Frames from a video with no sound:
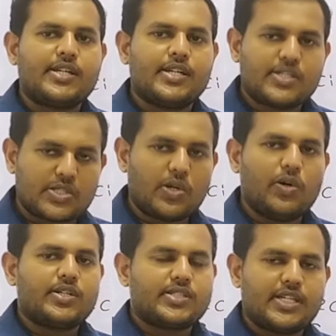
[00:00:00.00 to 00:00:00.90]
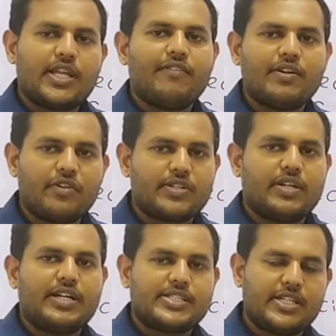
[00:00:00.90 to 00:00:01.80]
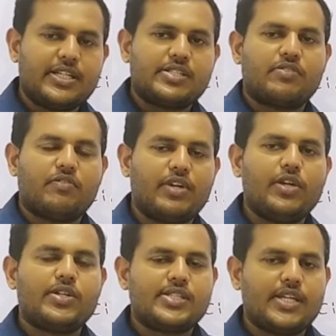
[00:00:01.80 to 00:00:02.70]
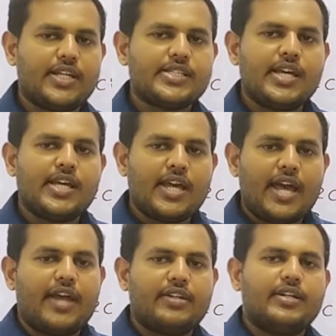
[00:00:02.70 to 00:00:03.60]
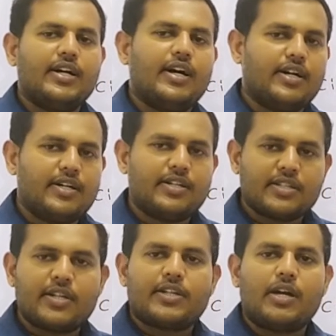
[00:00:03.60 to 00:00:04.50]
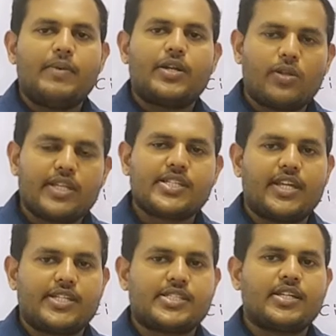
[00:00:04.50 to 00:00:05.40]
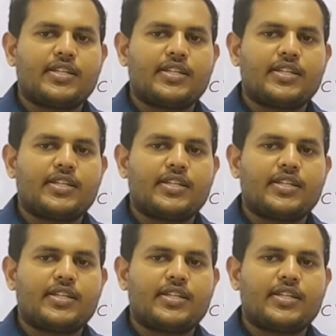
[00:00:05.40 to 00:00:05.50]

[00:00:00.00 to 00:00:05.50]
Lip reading: So see this video series and comment on the series.